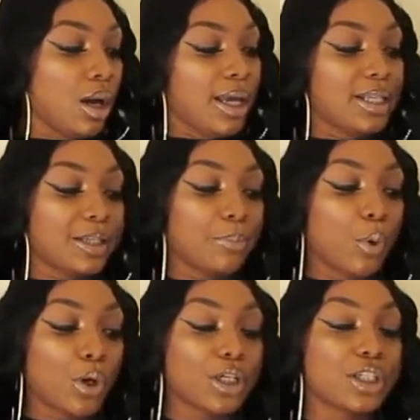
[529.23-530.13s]
it's
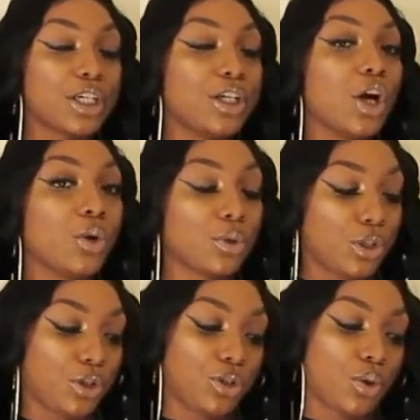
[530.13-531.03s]
important to know
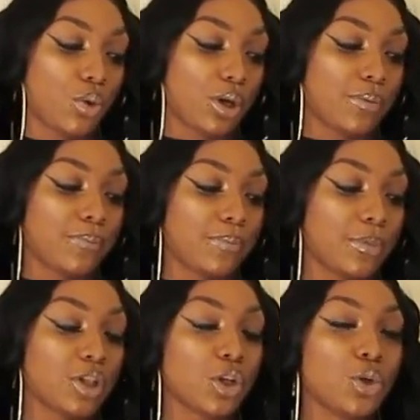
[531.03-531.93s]
your score.
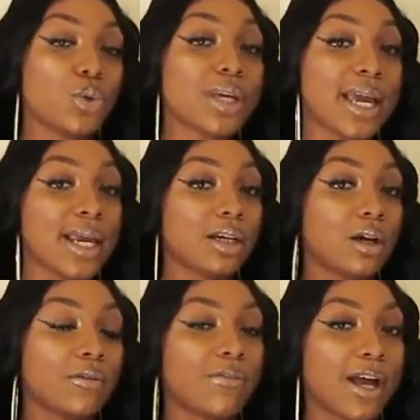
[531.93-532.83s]
So you can
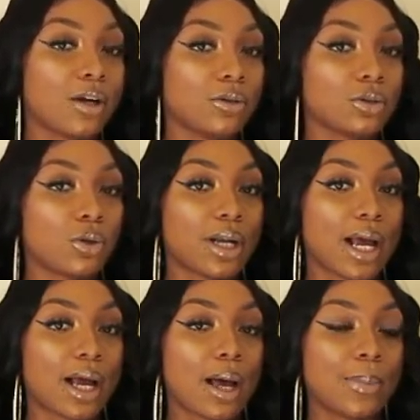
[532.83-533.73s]
go to
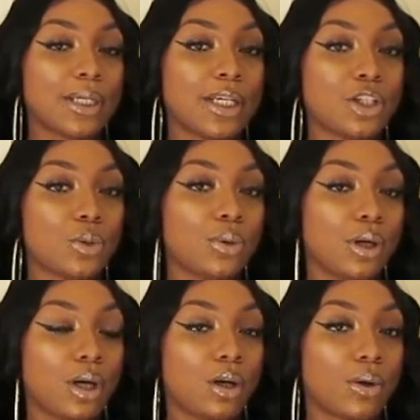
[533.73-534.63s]
FICOscore.com and get you
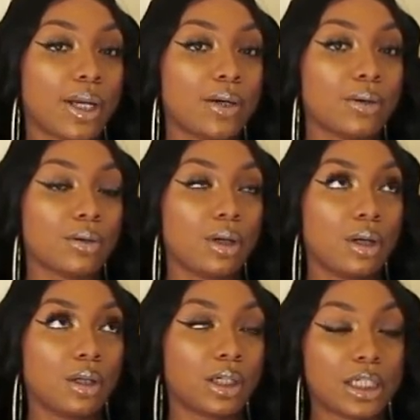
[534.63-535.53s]

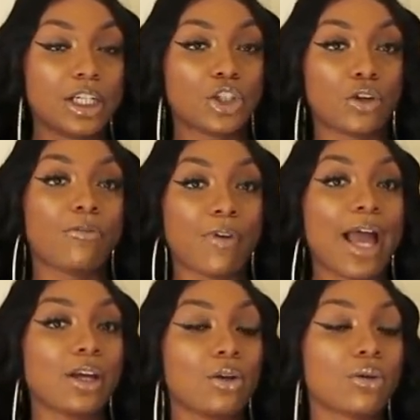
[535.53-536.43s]
get your
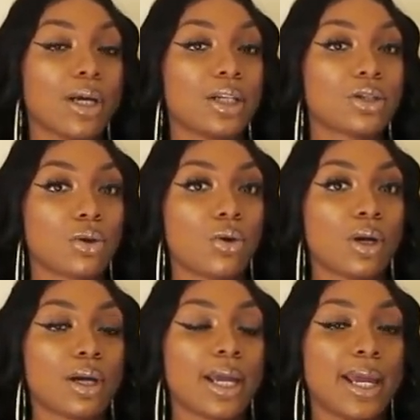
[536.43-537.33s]
FICO credit
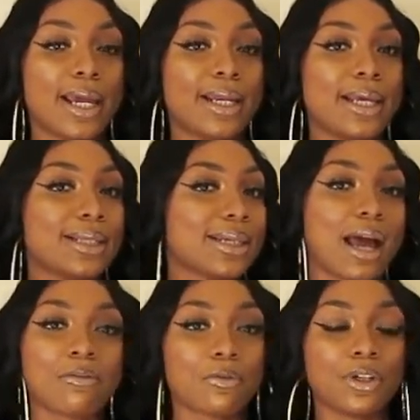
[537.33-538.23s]
score, and it's
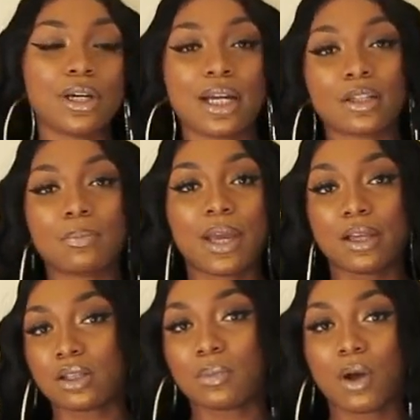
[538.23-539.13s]
not free. You got to pay
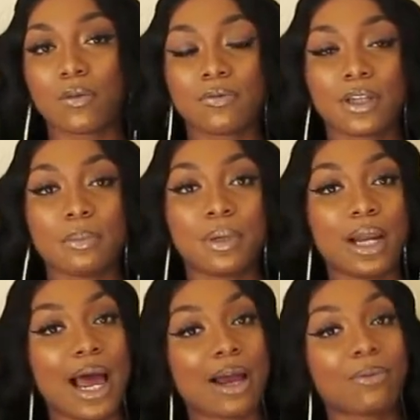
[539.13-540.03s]
a small fee,
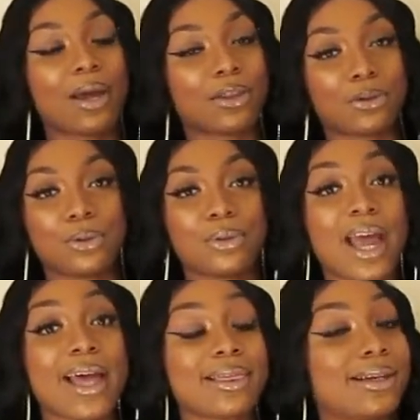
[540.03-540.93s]
but I'd rather do
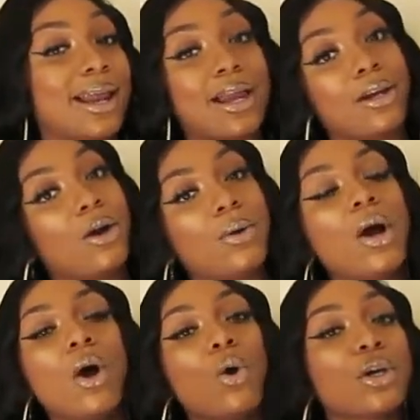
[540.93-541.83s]
that than not know.
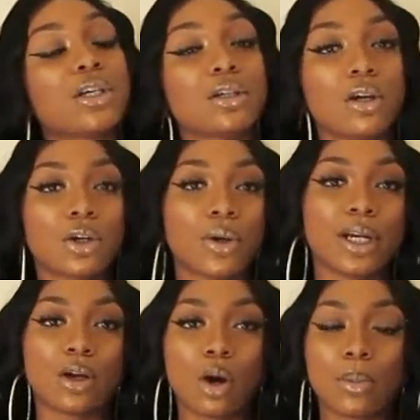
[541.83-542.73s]
Or you can go to
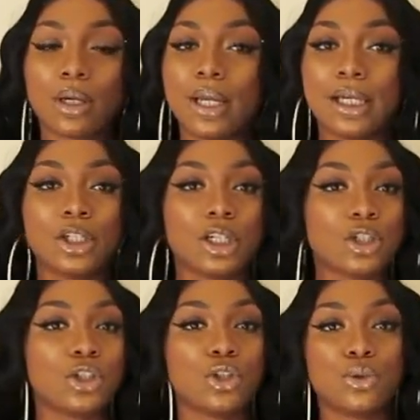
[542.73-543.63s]
Credit Karma and
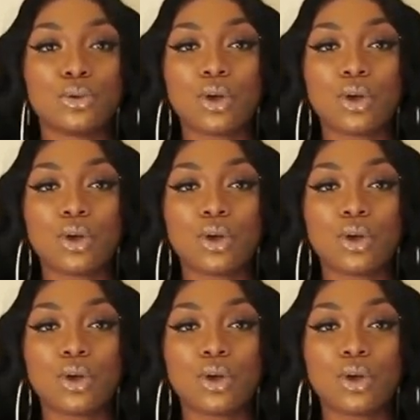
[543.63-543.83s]
just use